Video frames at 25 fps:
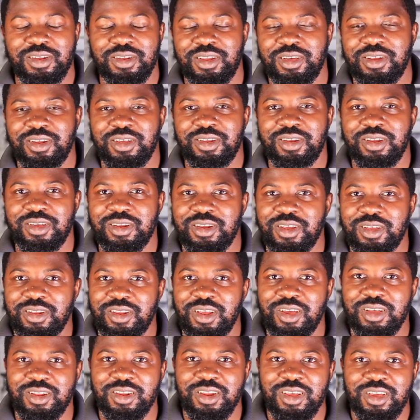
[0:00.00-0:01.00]
da da da da
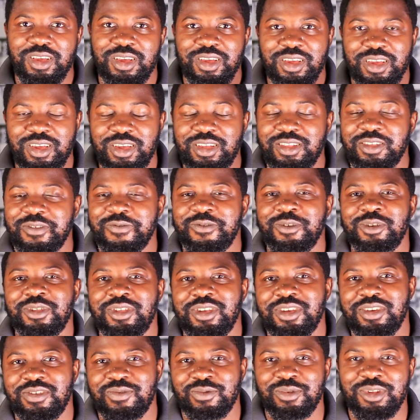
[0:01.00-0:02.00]
da. Interview
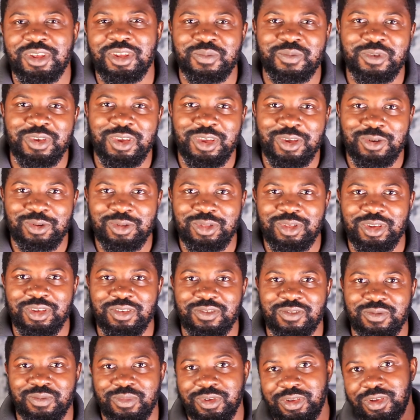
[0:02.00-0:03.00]
days, would that be a good day
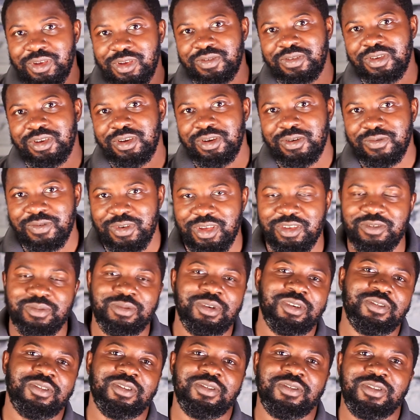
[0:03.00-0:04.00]
to be yourself,
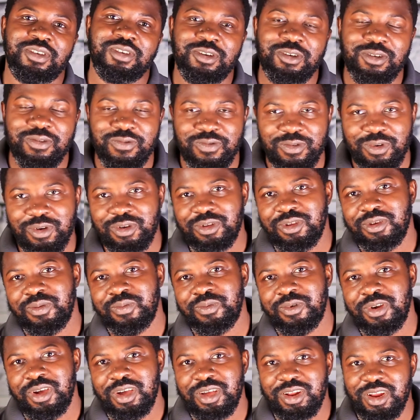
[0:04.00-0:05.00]
express yourself, own your
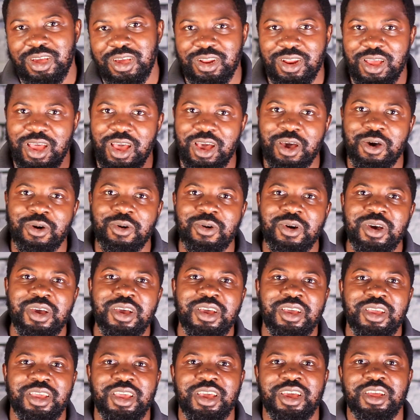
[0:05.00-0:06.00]
brand, and how
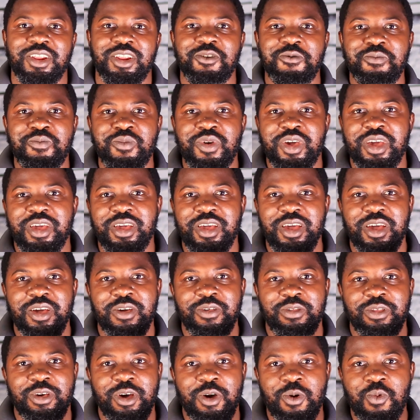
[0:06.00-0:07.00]
can you make
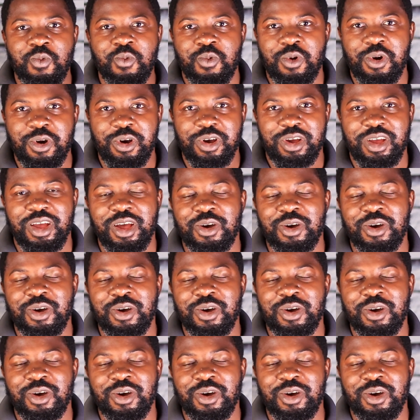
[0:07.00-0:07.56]
that work?